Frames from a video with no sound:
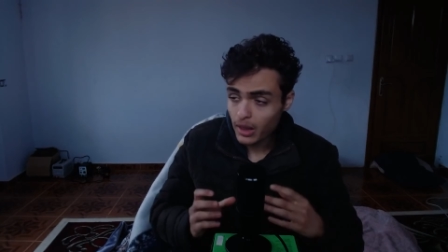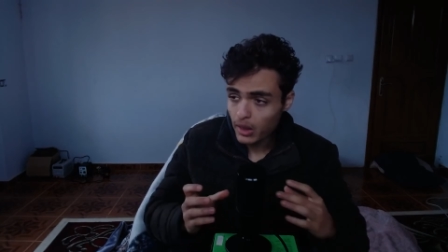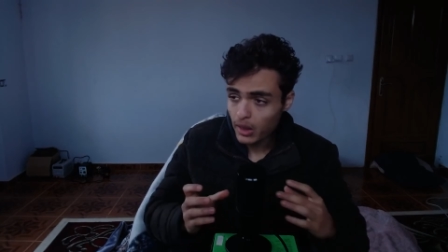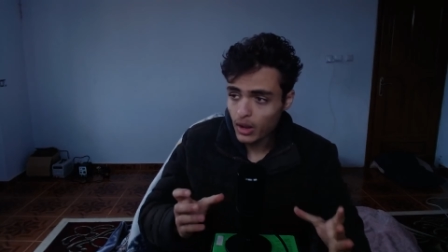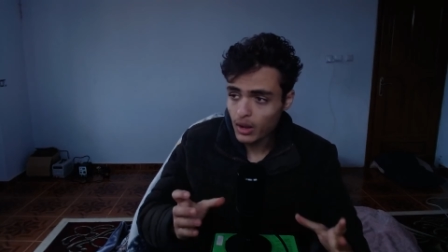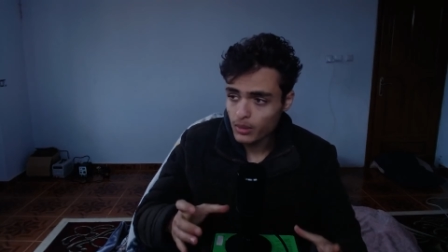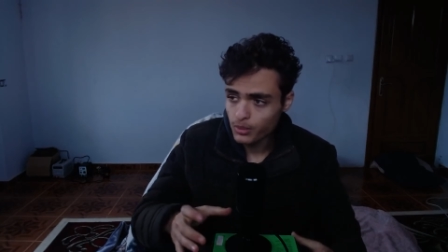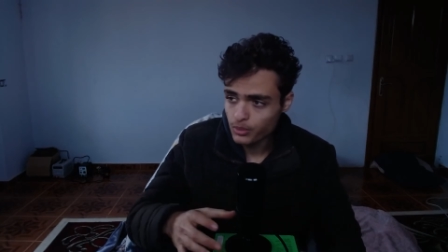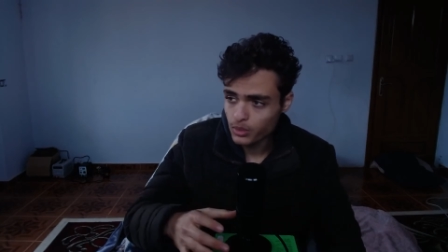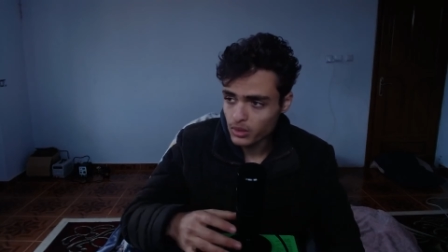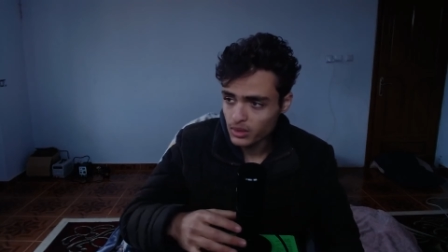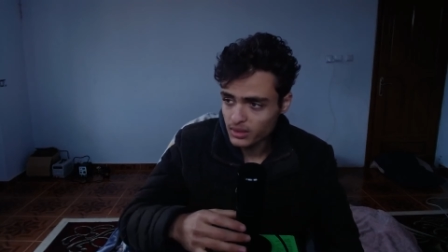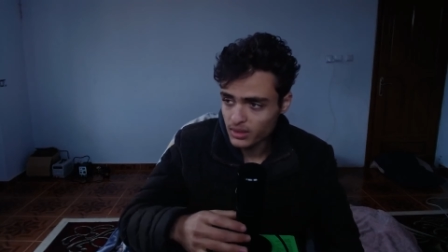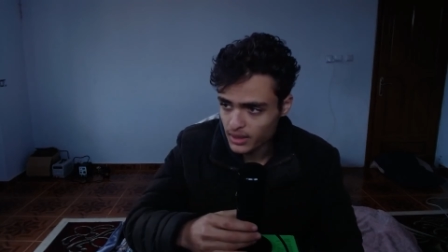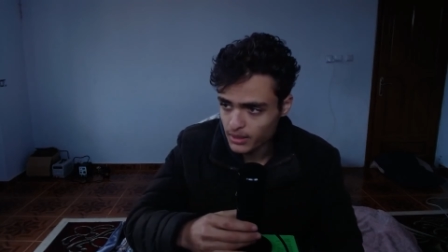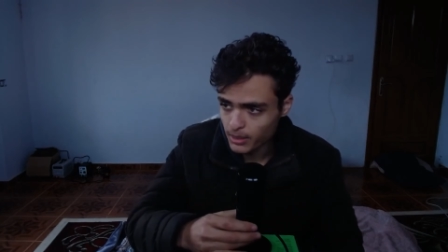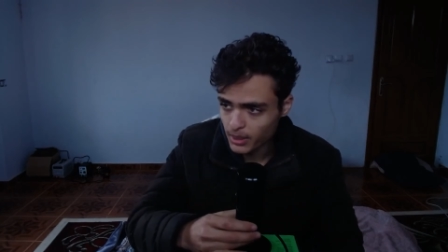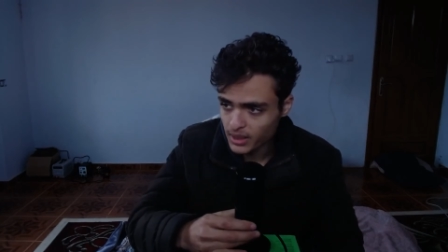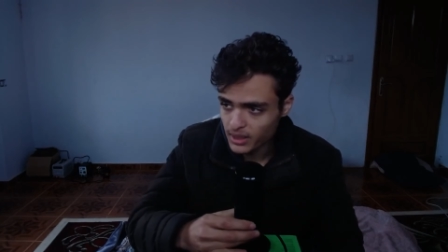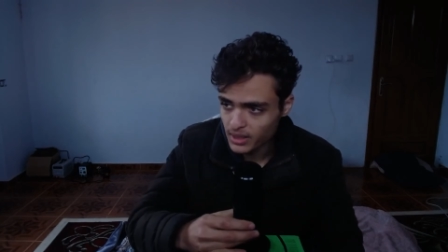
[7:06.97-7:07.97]
I'll put it
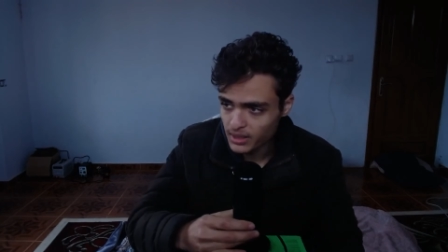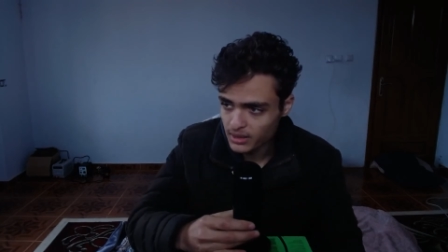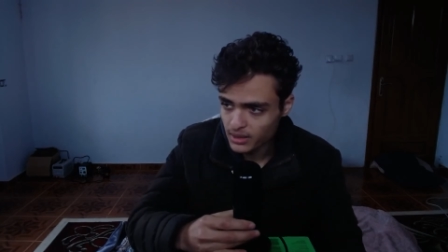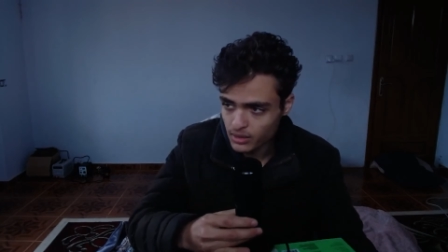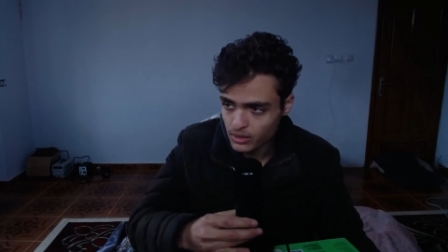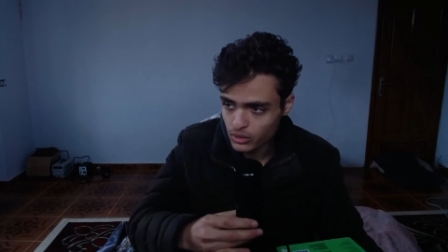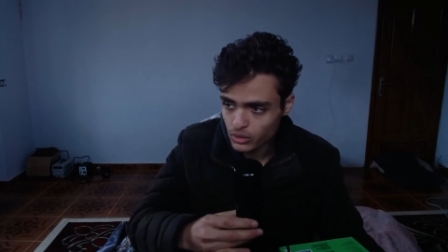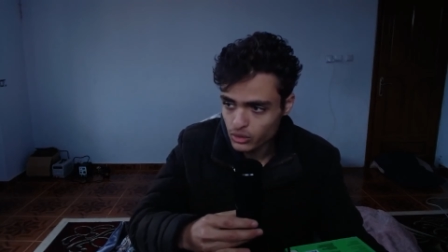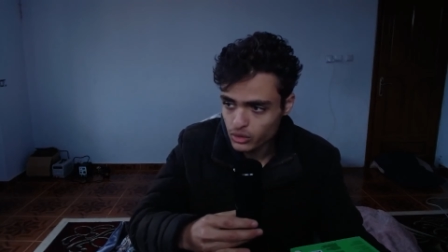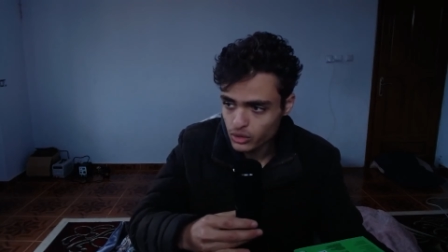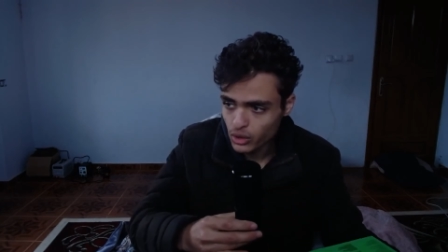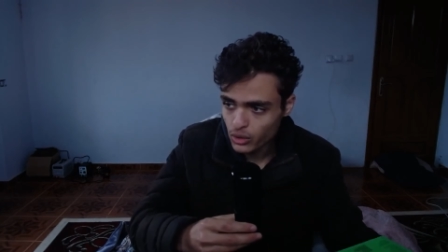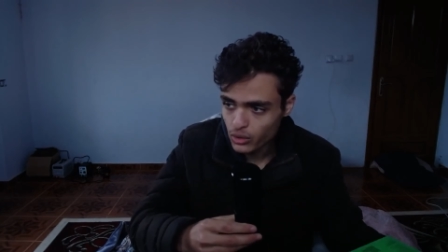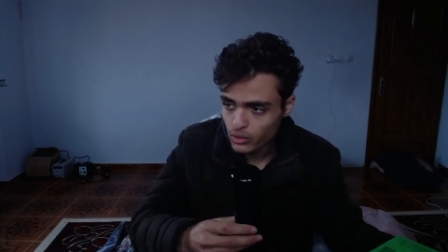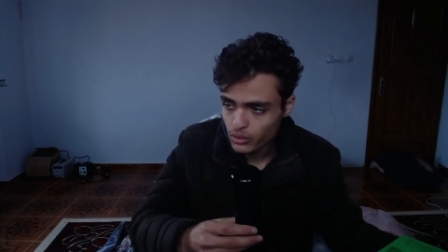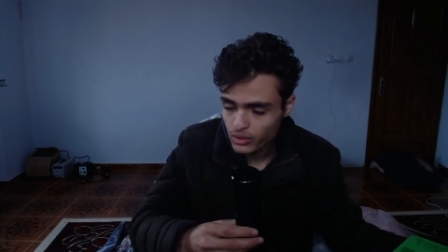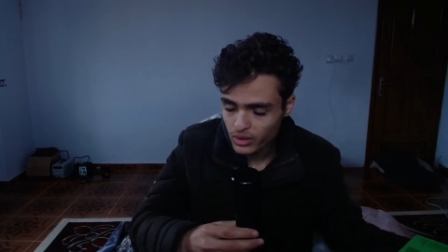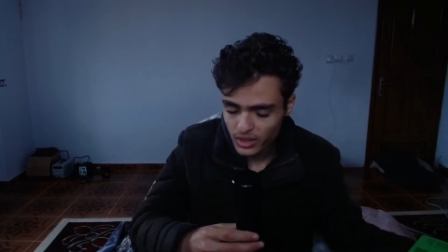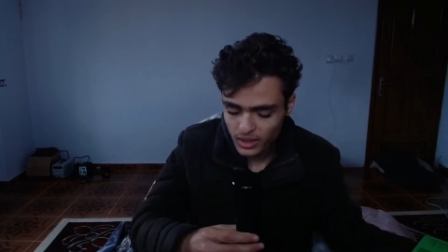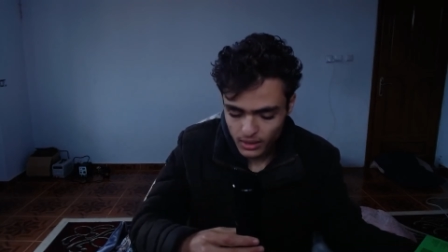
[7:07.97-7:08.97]
at my desk to show
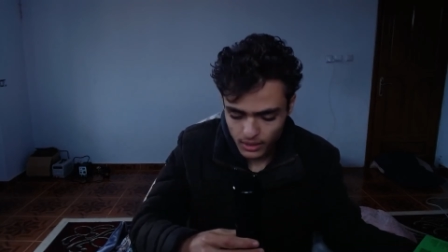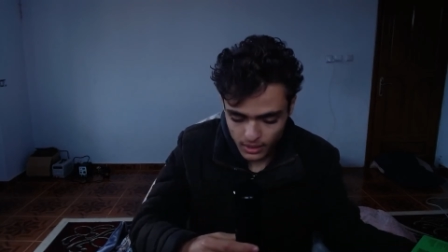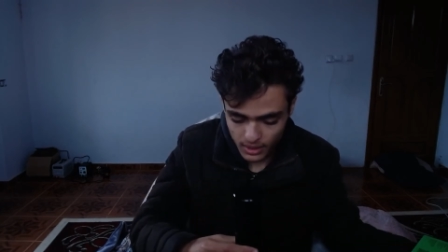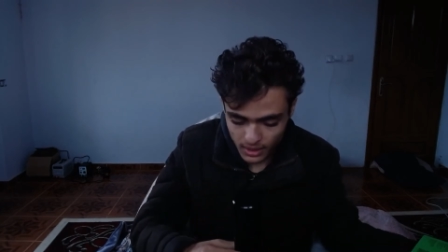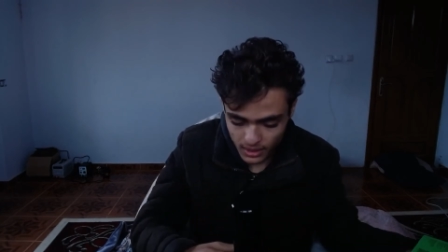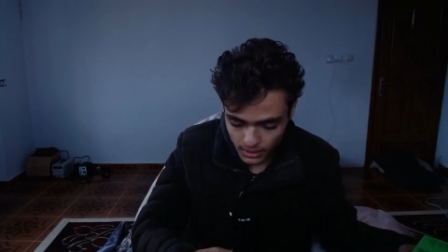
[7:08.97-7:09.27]
you the